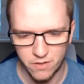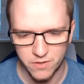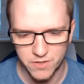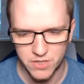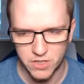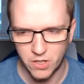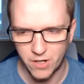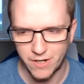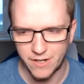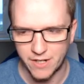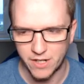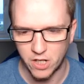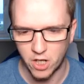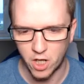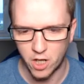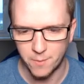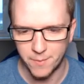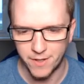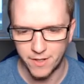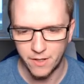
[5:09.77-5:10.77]
slightly
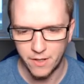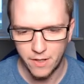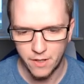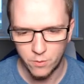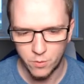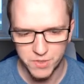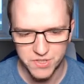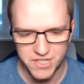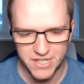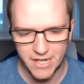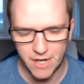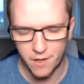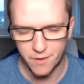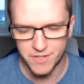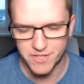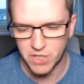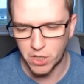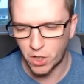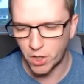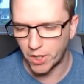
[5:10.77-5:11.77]
alarming. We'll see out
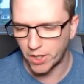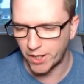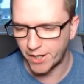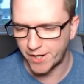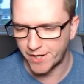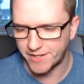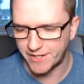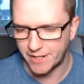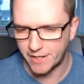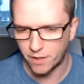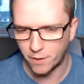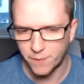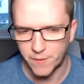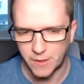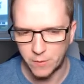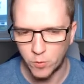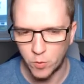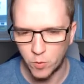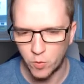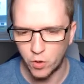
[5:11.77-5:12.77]
this highlight and then I
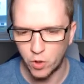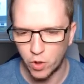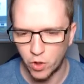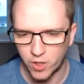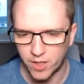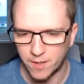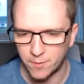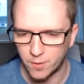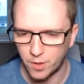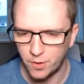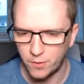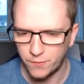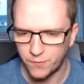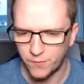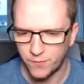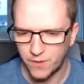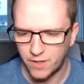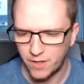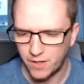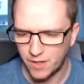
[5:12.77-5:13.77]
think we'll all hook him
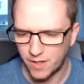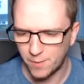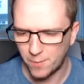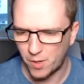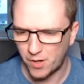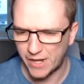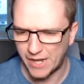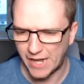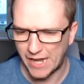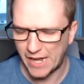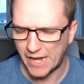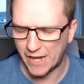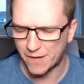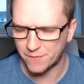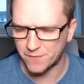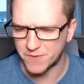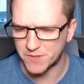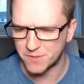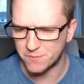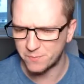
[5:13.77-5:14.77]
off.
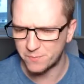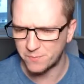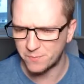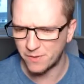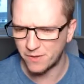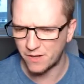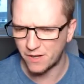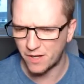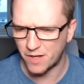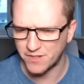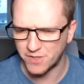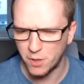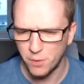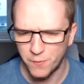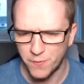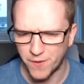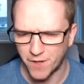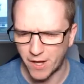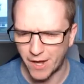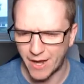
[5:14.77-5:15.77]
I
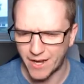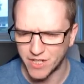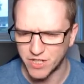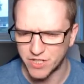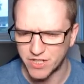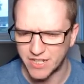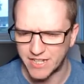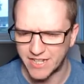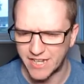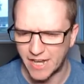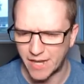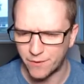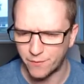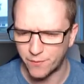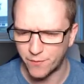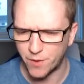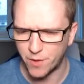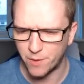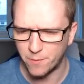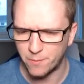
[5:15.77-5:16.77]
don't think I actually
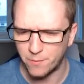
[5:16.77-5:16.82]
have